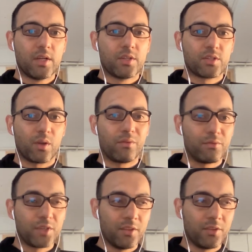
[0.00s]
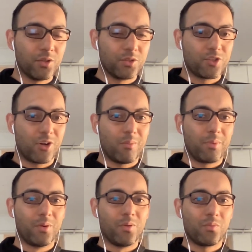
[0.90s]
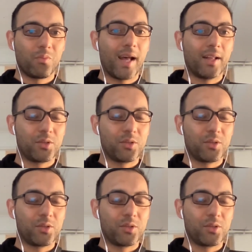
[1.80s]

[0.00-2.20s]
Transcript: So if you've done your job well,